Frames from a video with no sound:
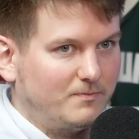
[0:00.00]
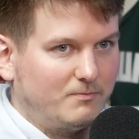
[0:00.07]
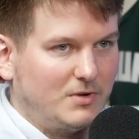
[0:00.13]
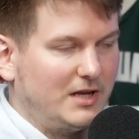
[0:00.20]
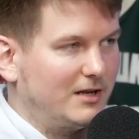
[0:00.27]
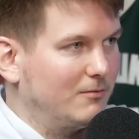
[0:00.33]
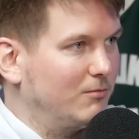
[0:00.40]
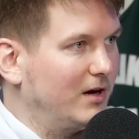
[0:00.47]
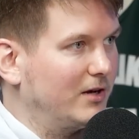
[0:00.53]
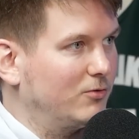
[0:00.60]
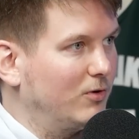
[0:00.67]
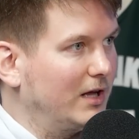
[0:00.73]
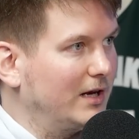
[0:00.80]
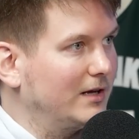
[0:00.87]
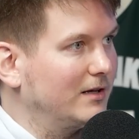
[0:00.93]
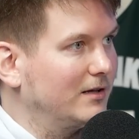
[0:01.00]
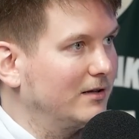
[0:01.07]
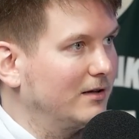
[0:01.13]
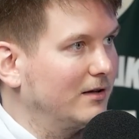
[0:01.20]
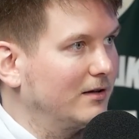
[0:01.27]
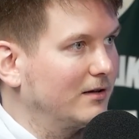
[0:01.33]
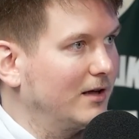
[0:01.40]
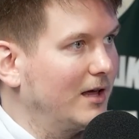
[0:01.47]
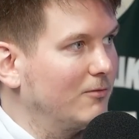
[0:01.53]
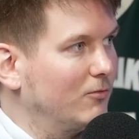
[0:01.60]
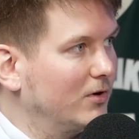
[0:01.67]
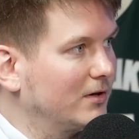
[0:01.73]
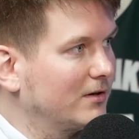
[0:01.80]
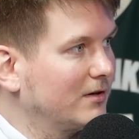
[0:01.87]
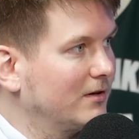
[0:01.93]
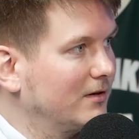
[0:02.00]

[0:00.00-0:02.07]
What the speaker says: beaten by 20 in game 1.